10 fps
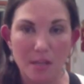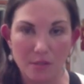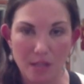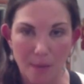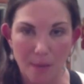was
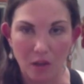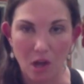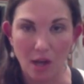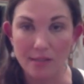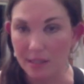coming along
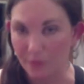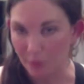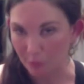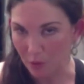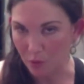as a different
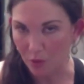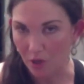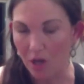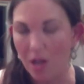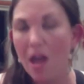pro tour,